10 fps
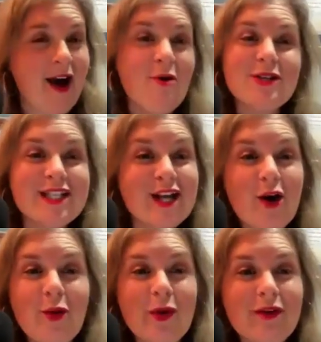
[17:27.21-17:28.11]
out
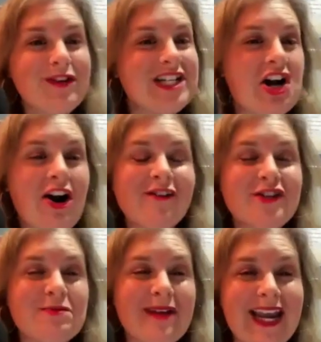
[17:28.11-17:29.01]
would
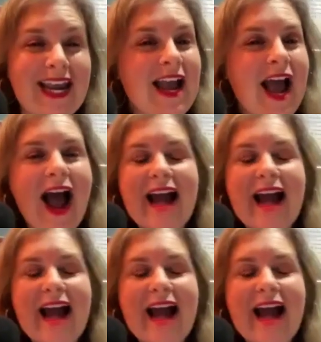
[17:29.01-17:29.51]
recharge me.